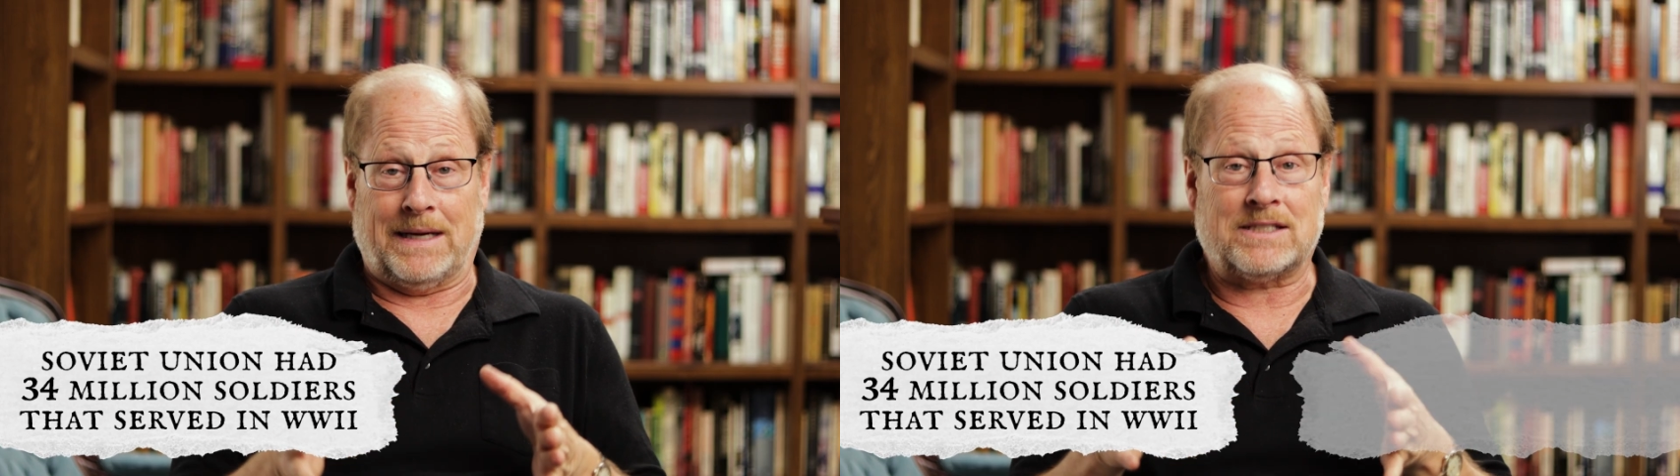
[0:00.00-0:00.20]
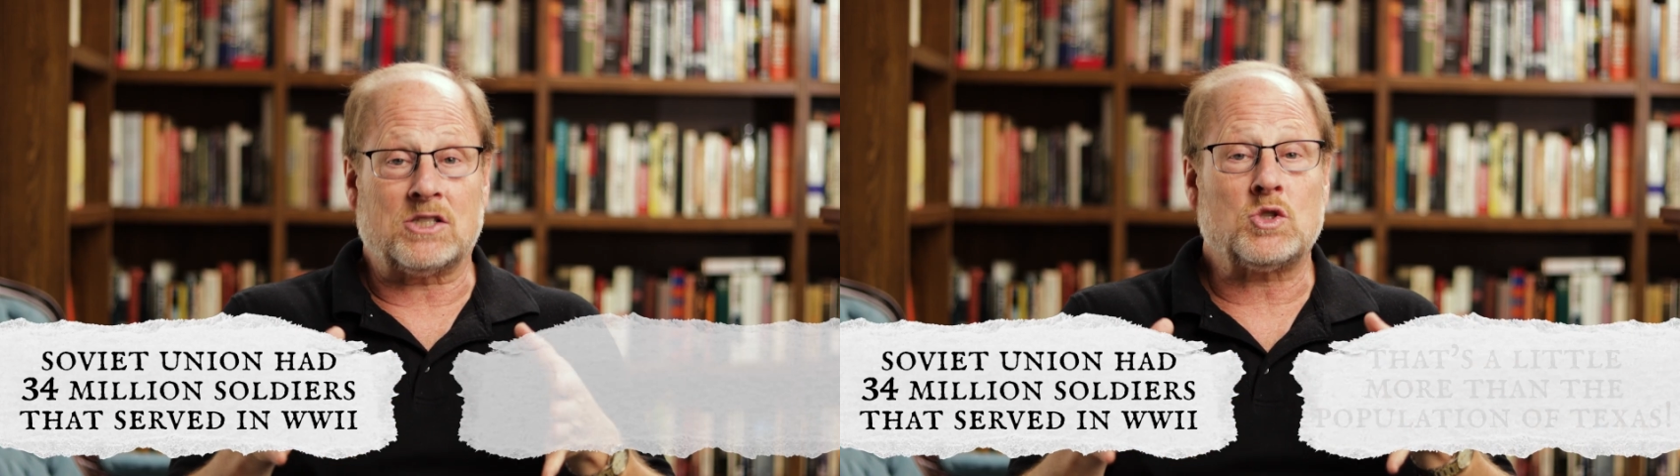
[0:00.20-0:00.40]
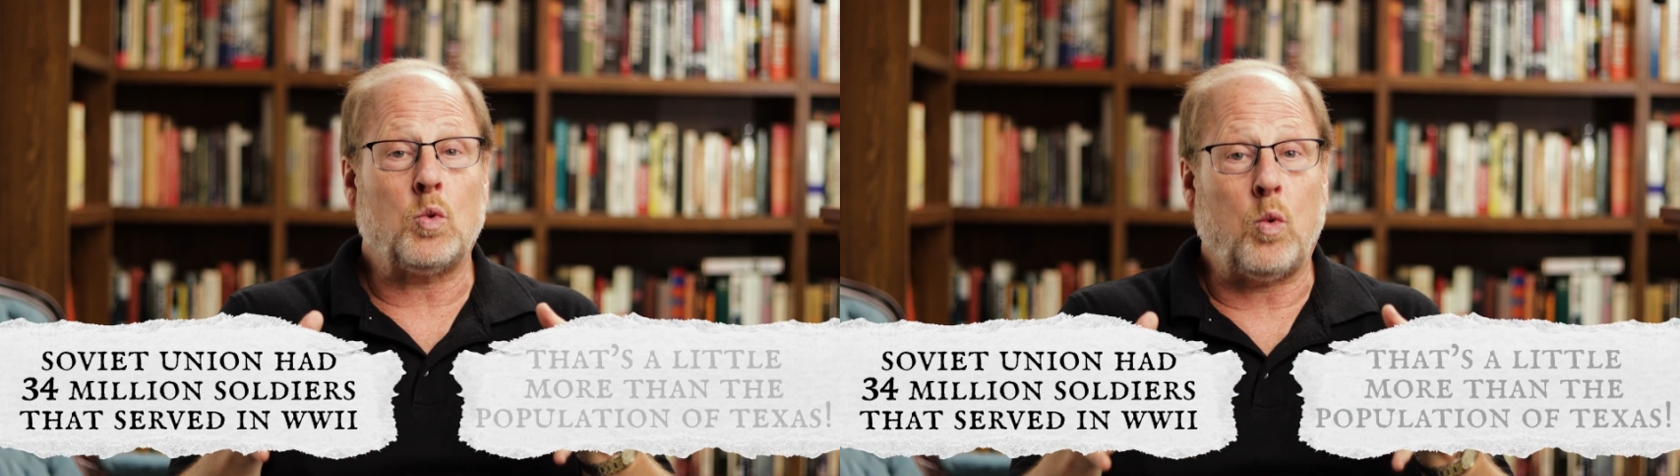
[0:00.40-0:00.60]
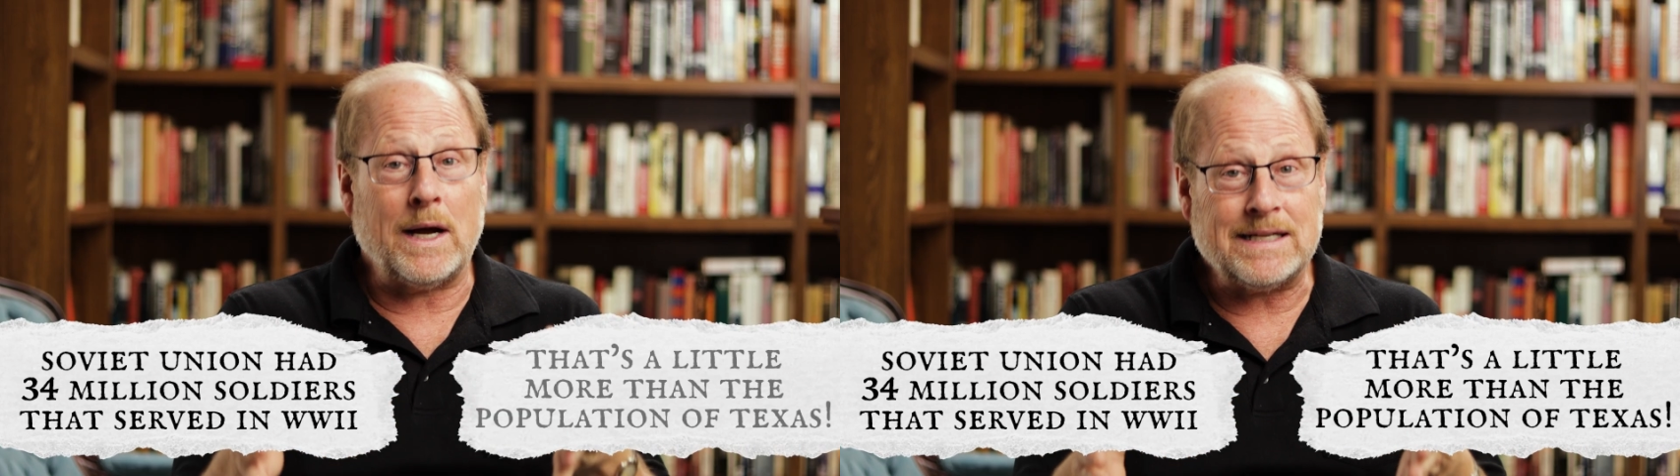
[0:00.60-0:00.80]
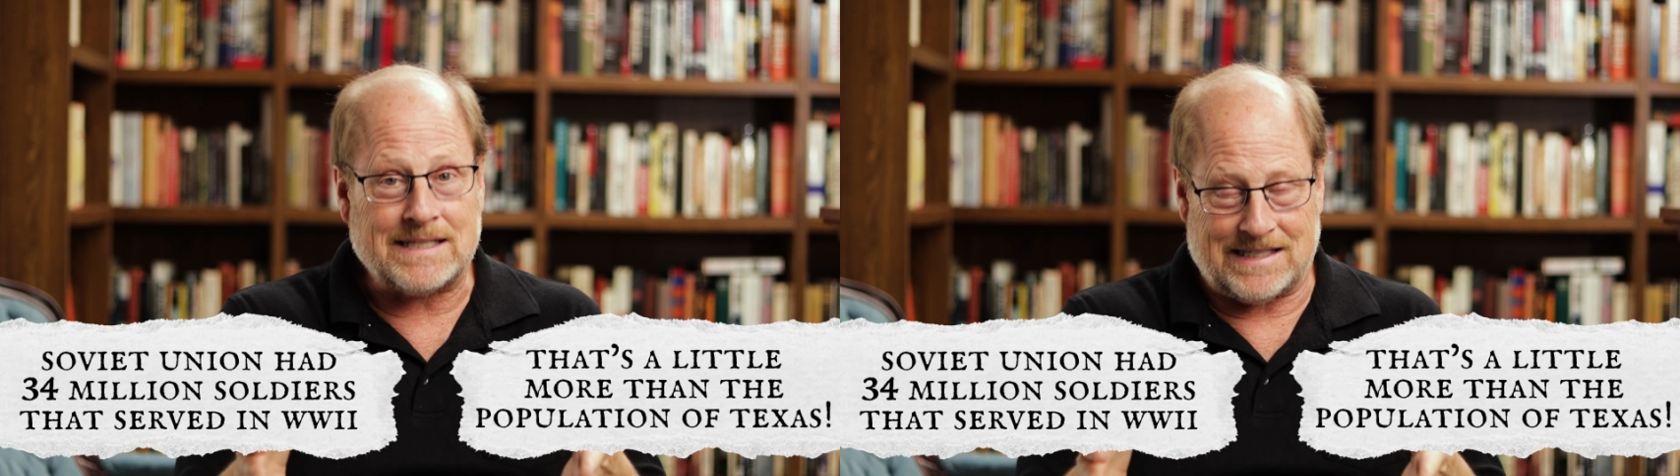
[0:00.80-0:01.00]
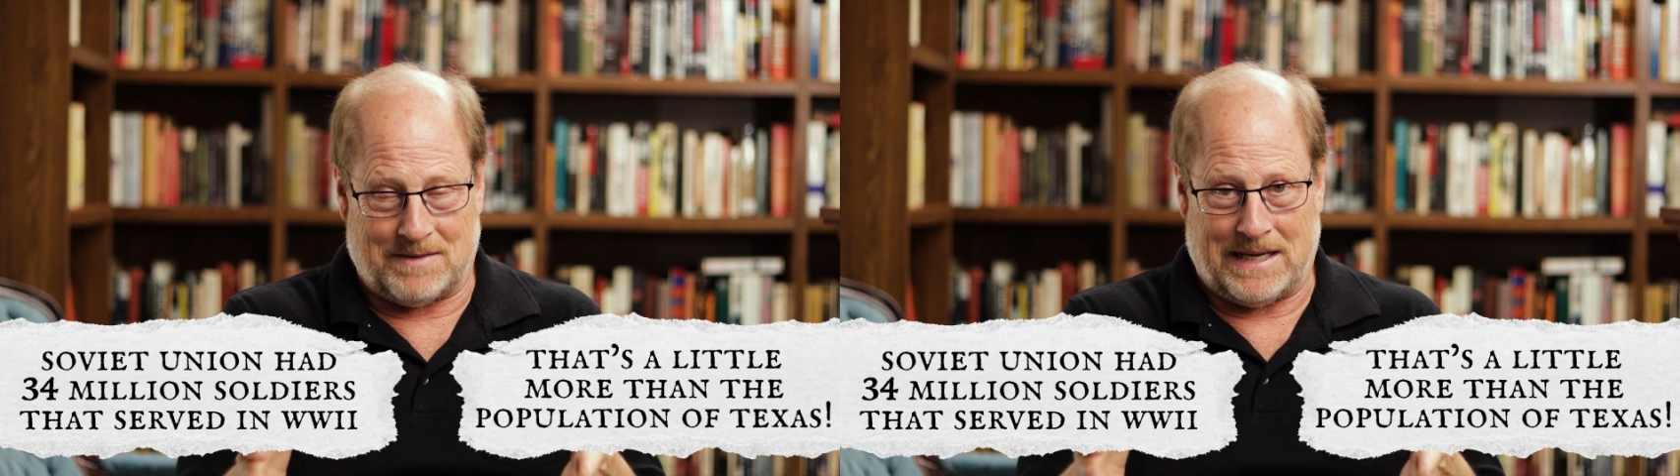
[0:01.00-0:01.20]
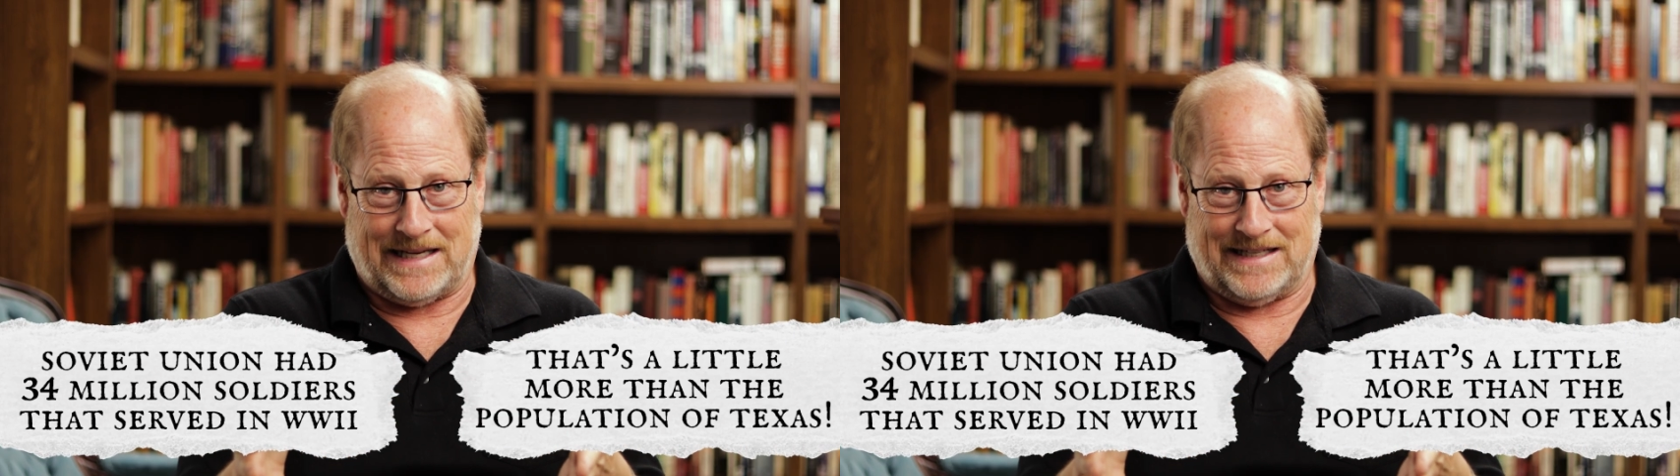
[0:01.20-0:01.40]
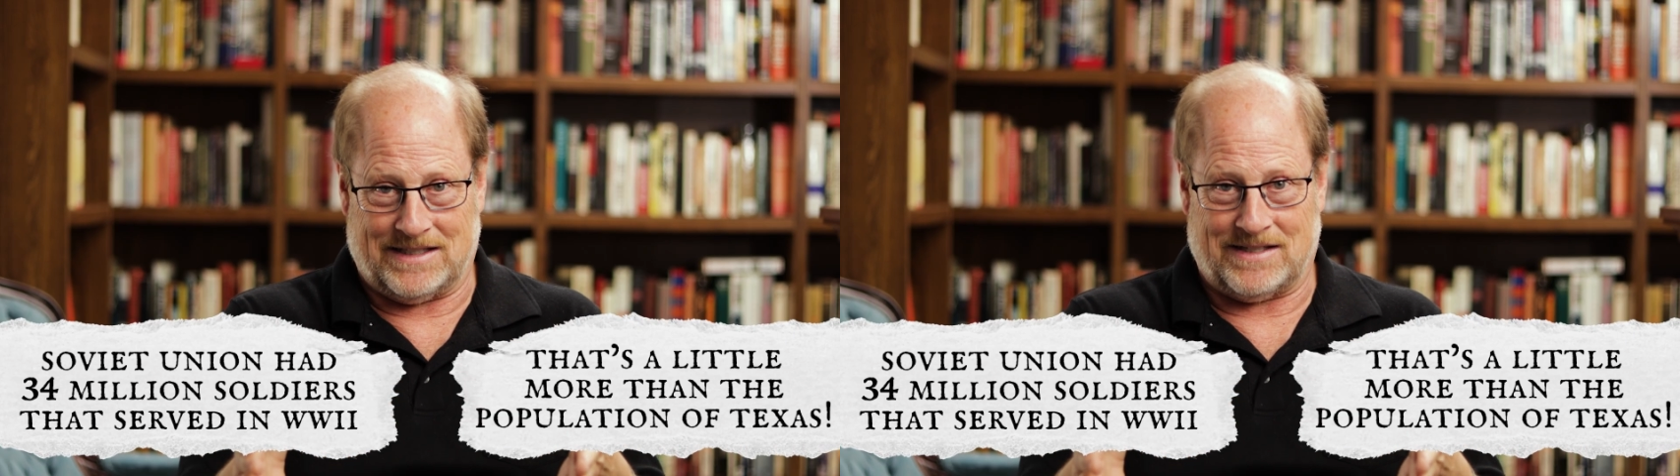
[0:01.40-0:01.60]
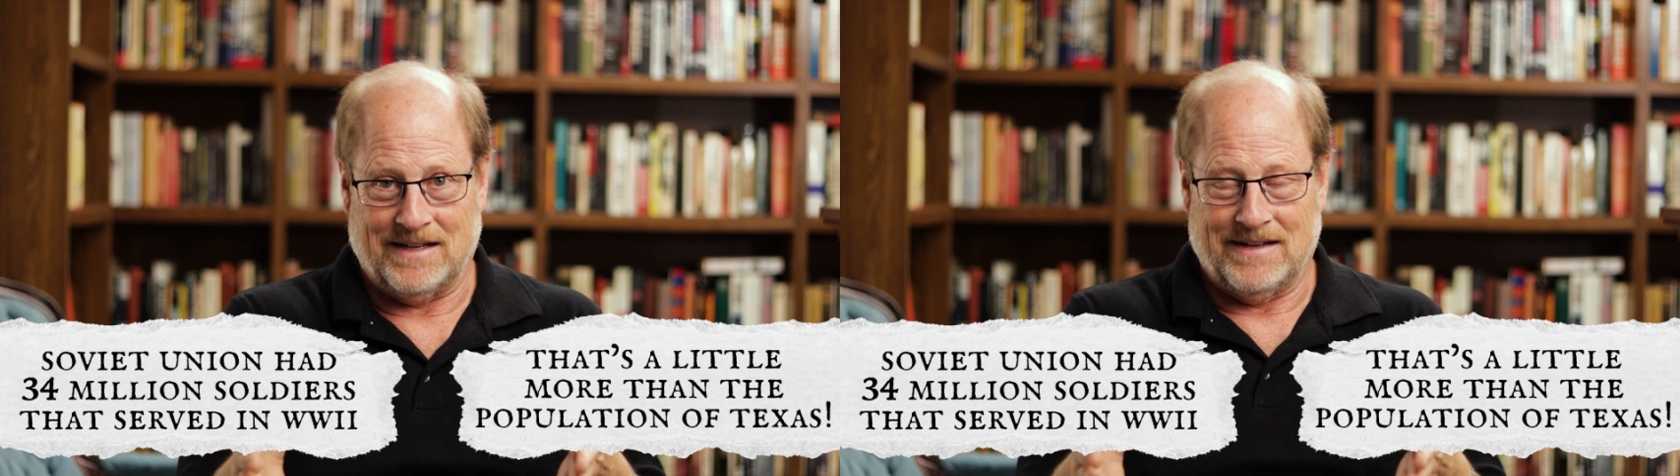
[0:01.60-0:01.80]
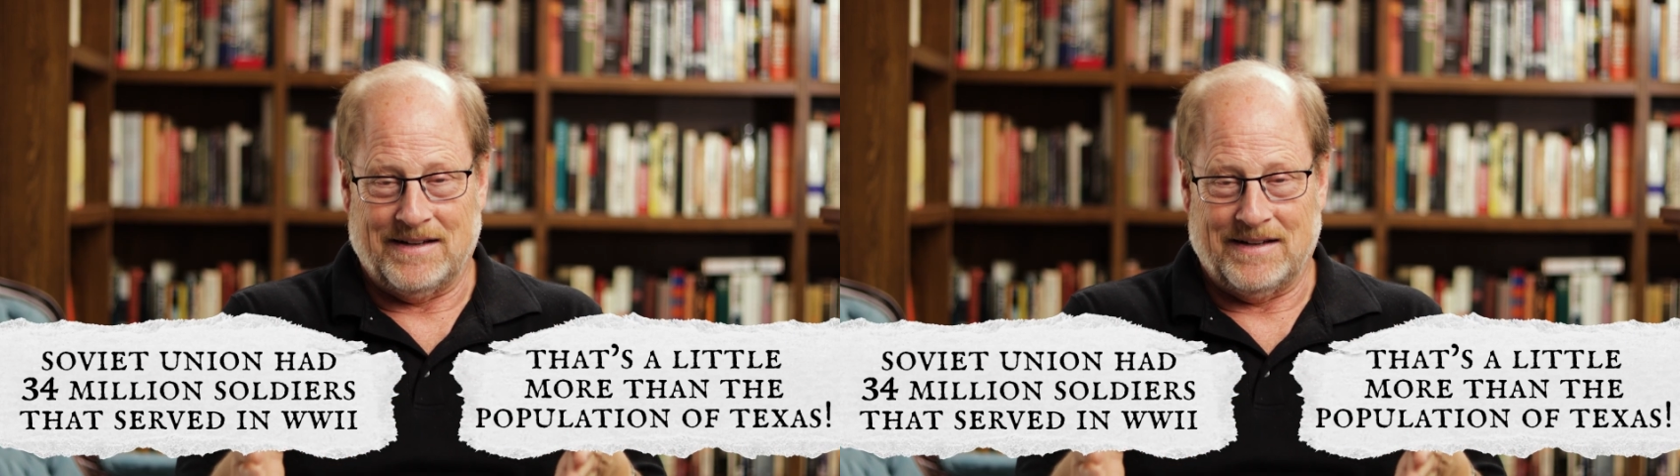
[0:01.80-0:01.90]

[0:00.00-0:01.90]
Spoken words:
That's twice as many as